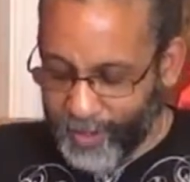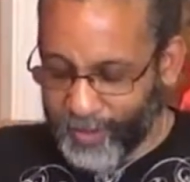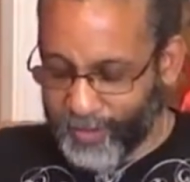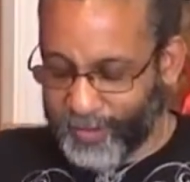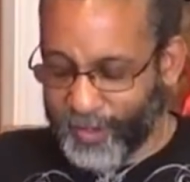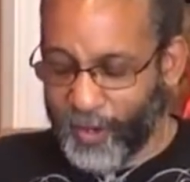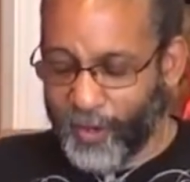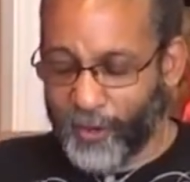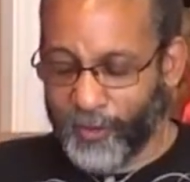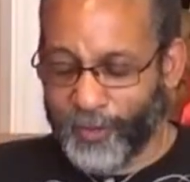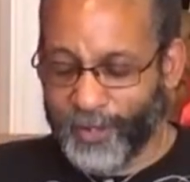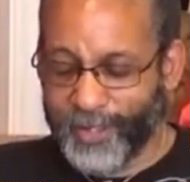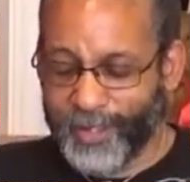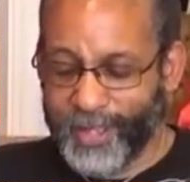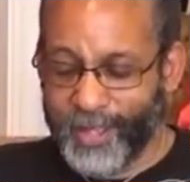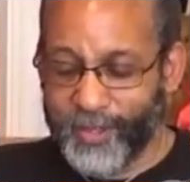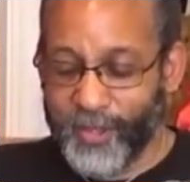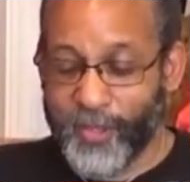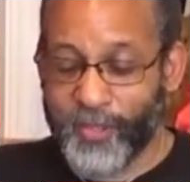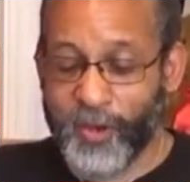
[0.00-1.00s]
so,
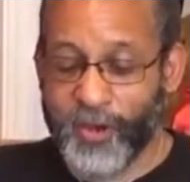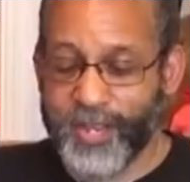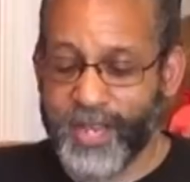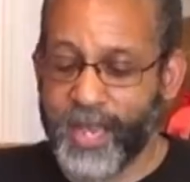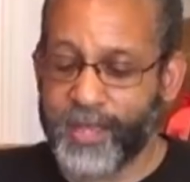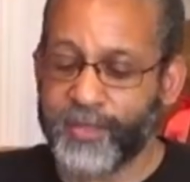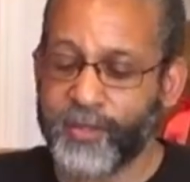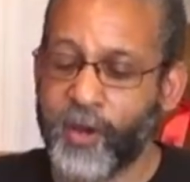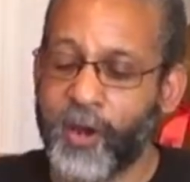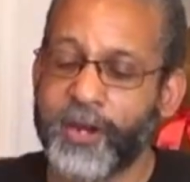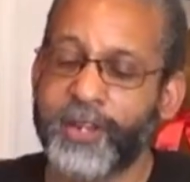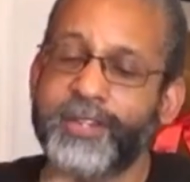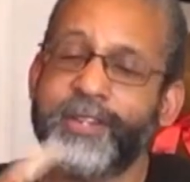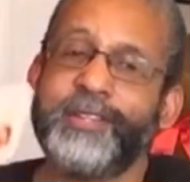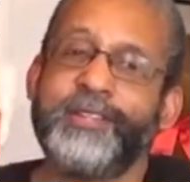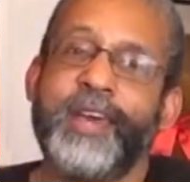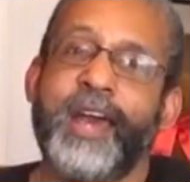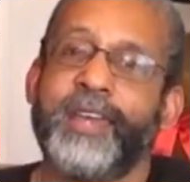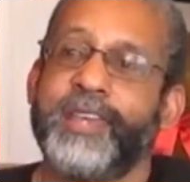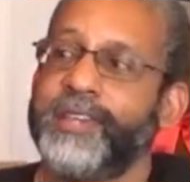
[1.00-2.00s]
the 38th card in the
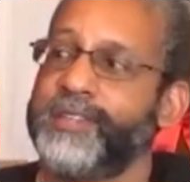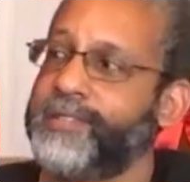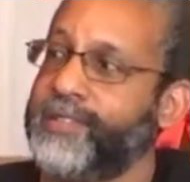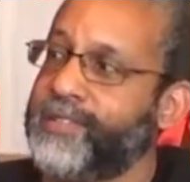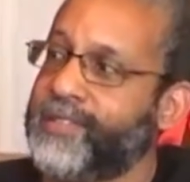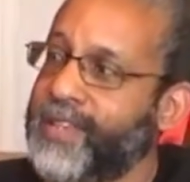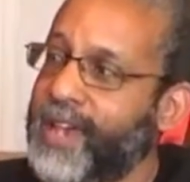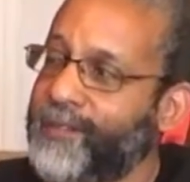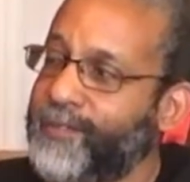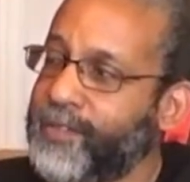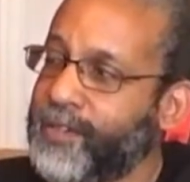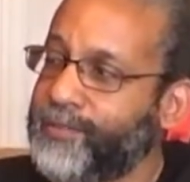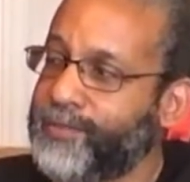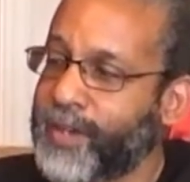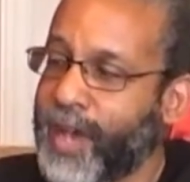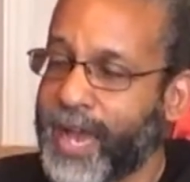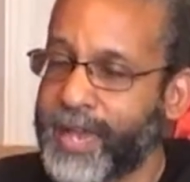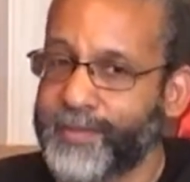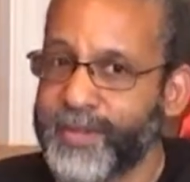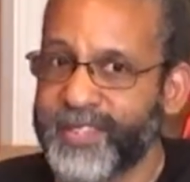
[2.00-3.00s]
deck is the Seven of
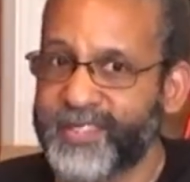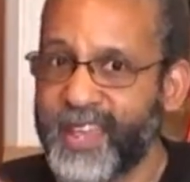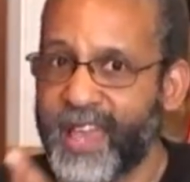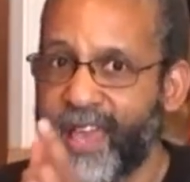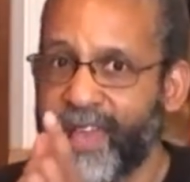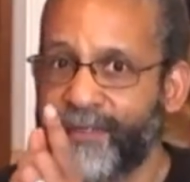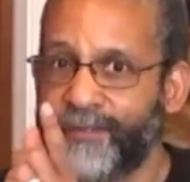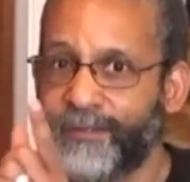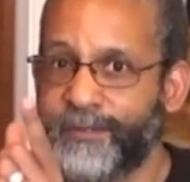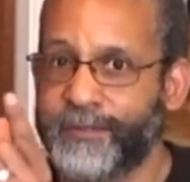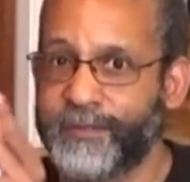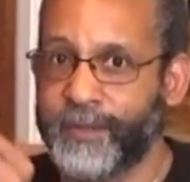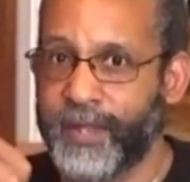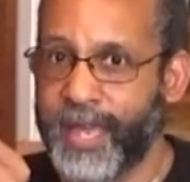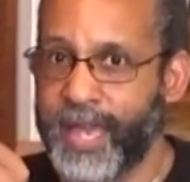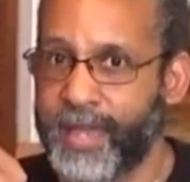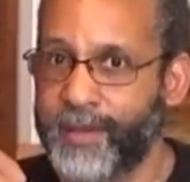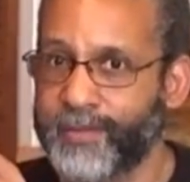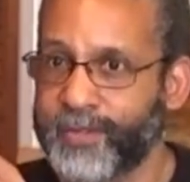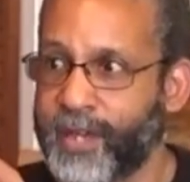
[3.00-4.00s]
Diamonds and
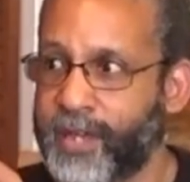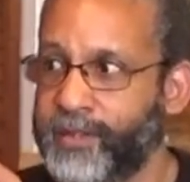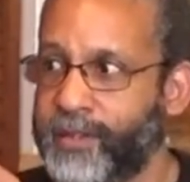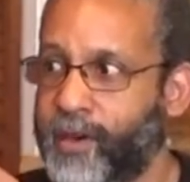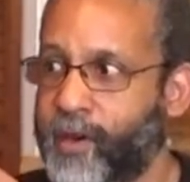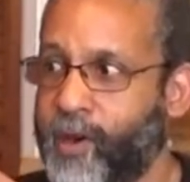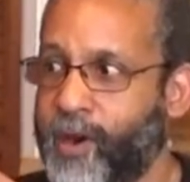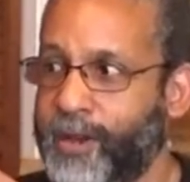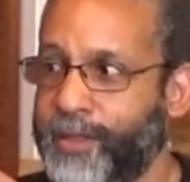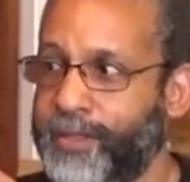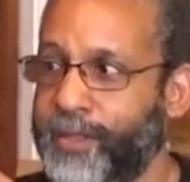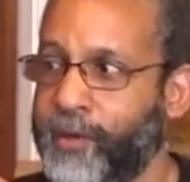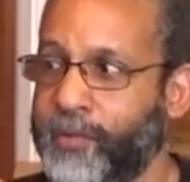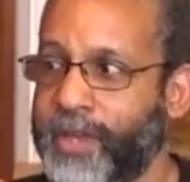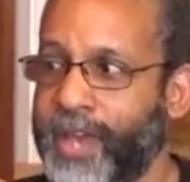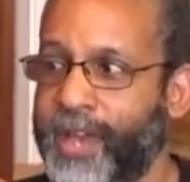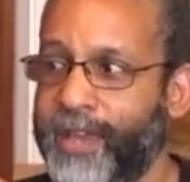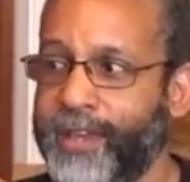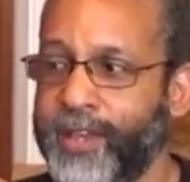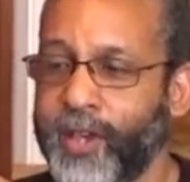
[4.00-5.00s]
Flames on the Hearth.
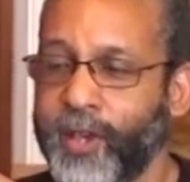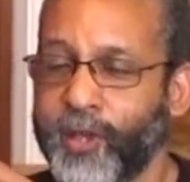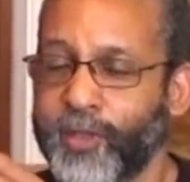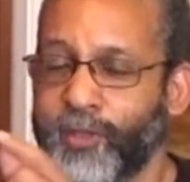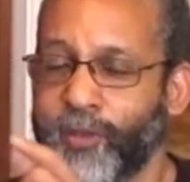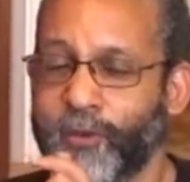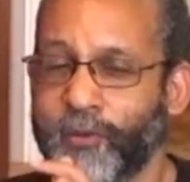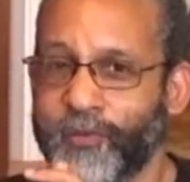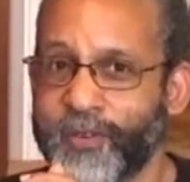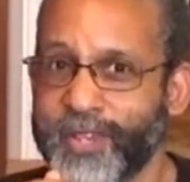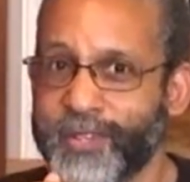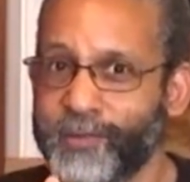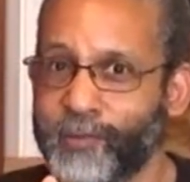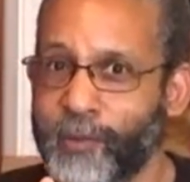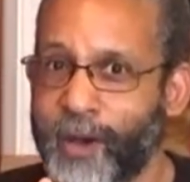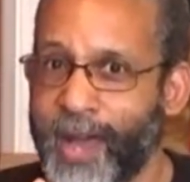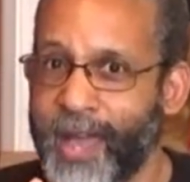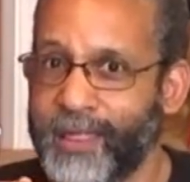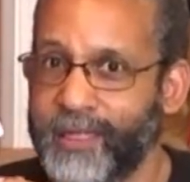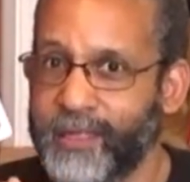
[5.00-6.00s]
Okay, the reason
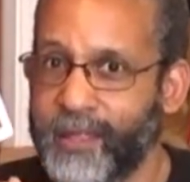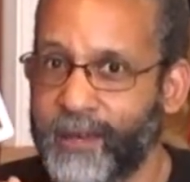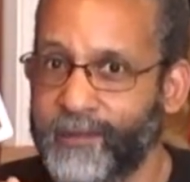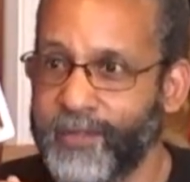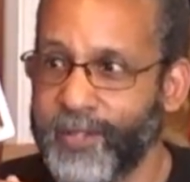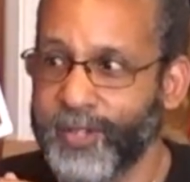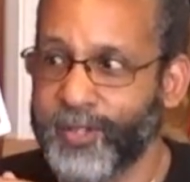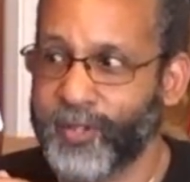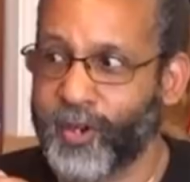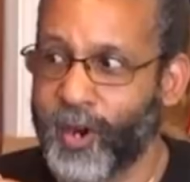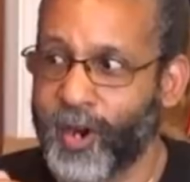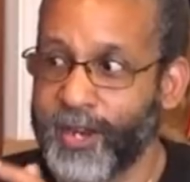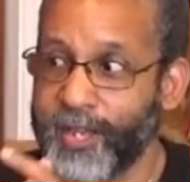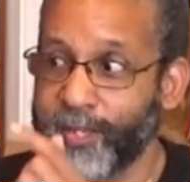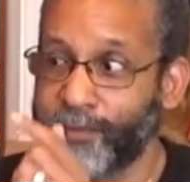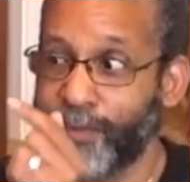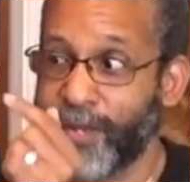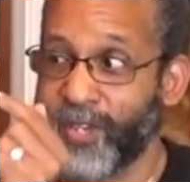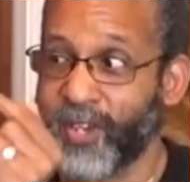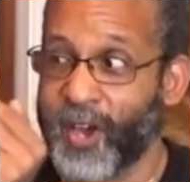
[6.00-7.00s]
why I love this card
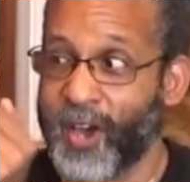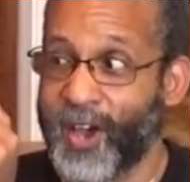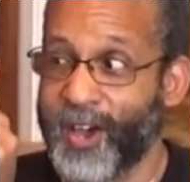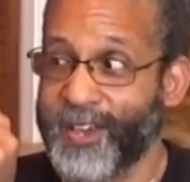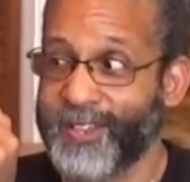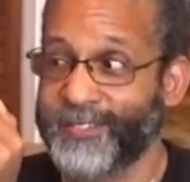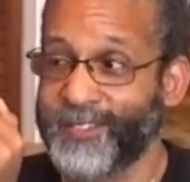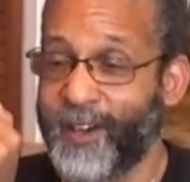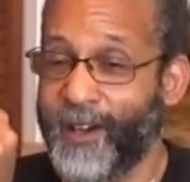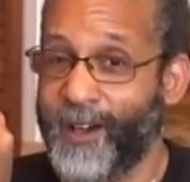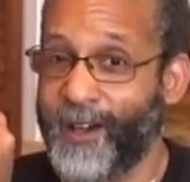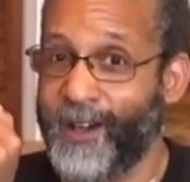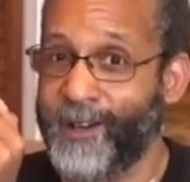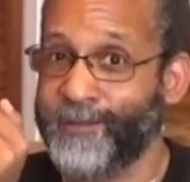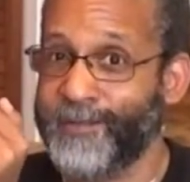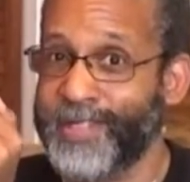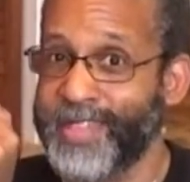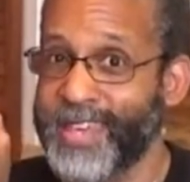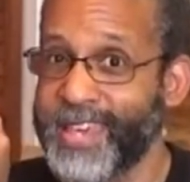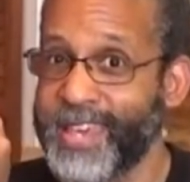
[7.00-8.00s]
is because
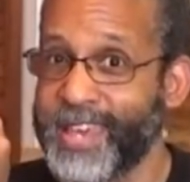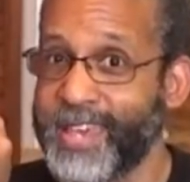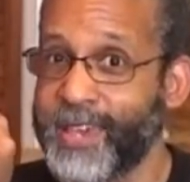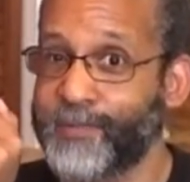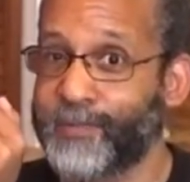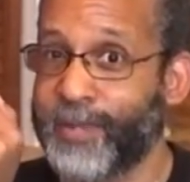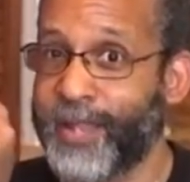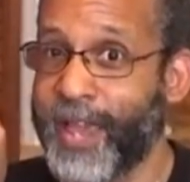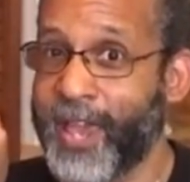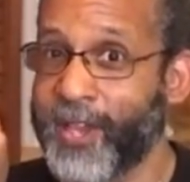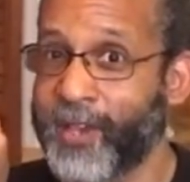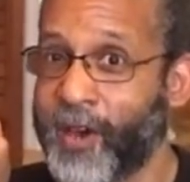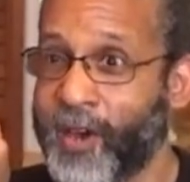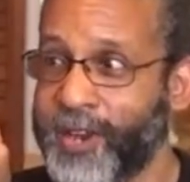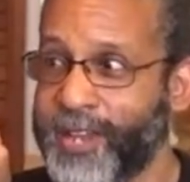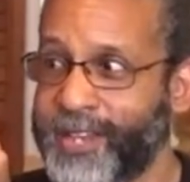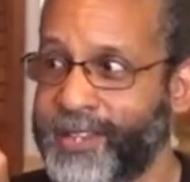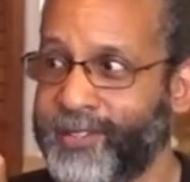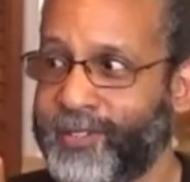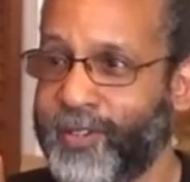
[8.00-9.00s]
of the playing
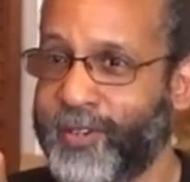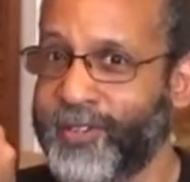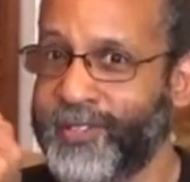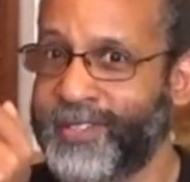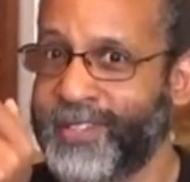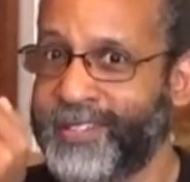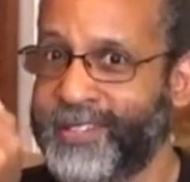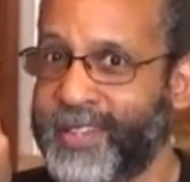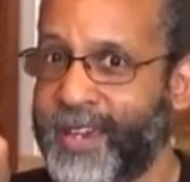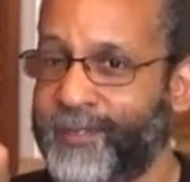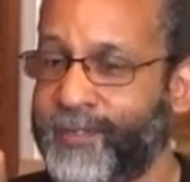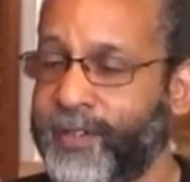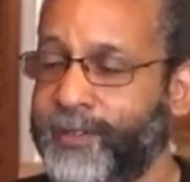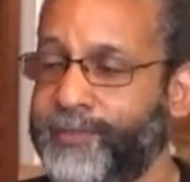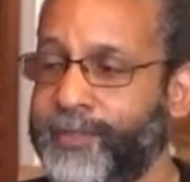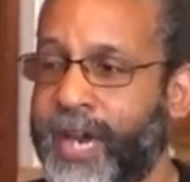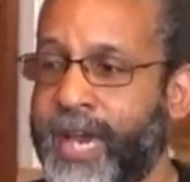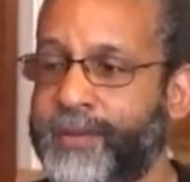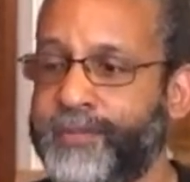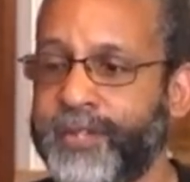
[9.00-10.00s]
card insert, the Seven of
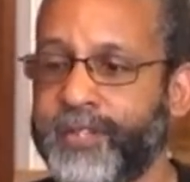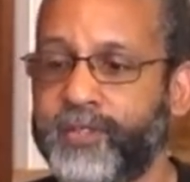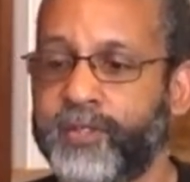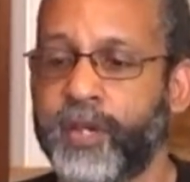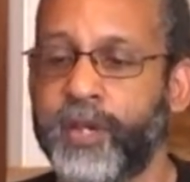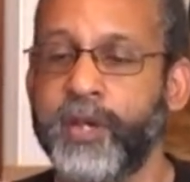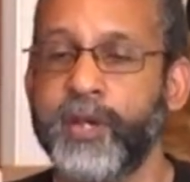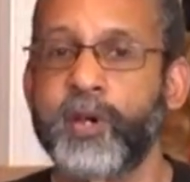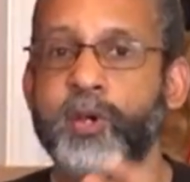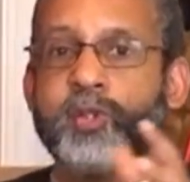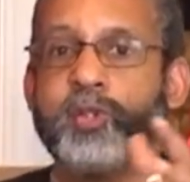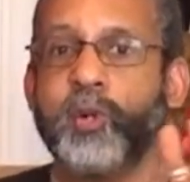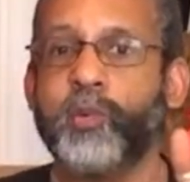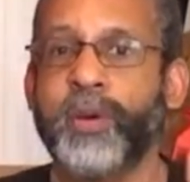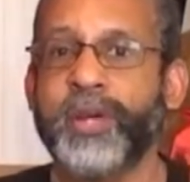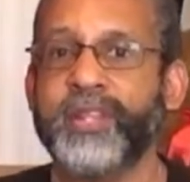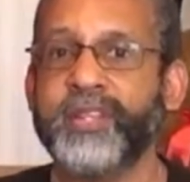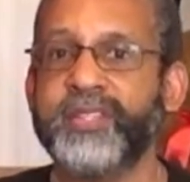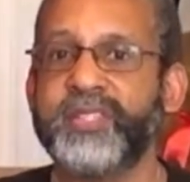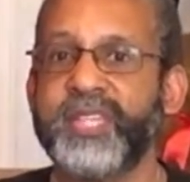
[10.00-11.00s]
Diamonds. So
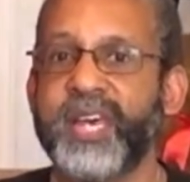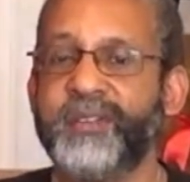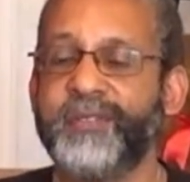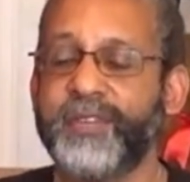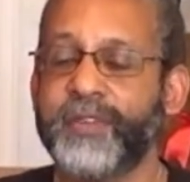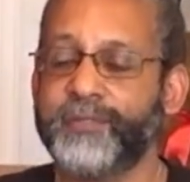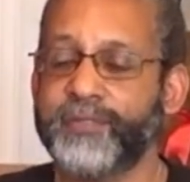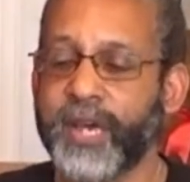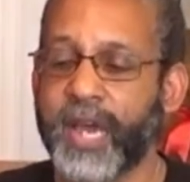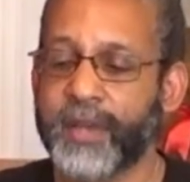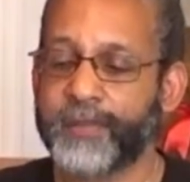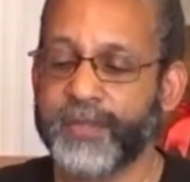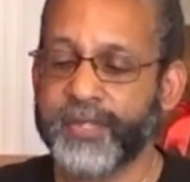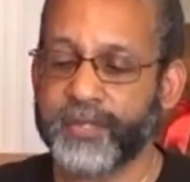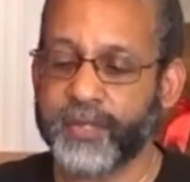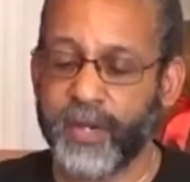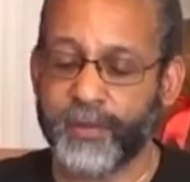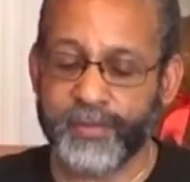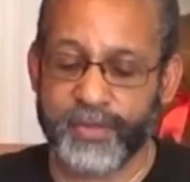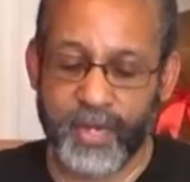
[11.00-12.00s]
when the Seven of Diamonds
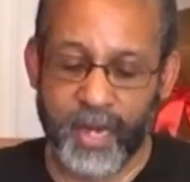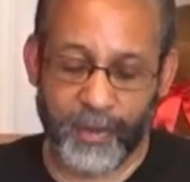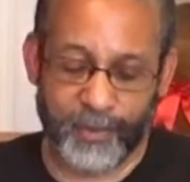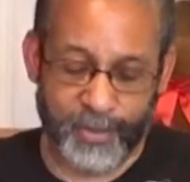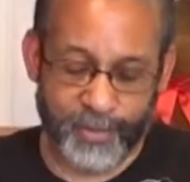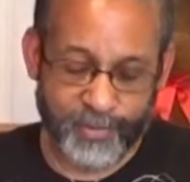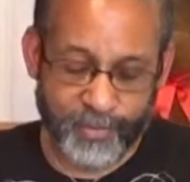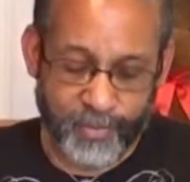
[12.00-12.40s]
comes up,